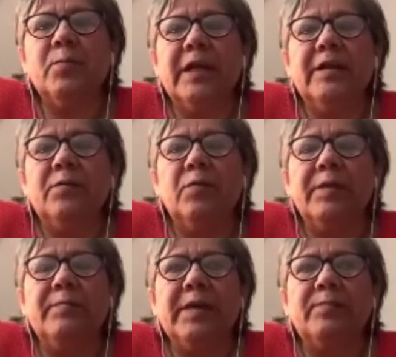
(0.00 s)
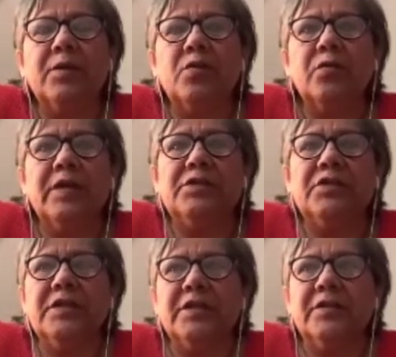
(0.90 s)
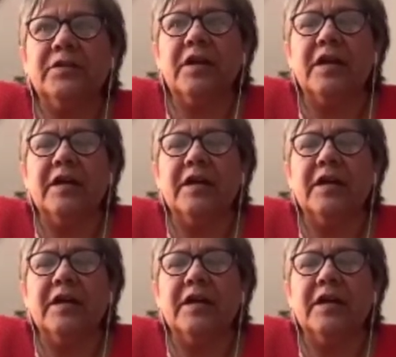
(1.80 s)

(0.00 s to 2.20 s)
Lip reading: when people go into their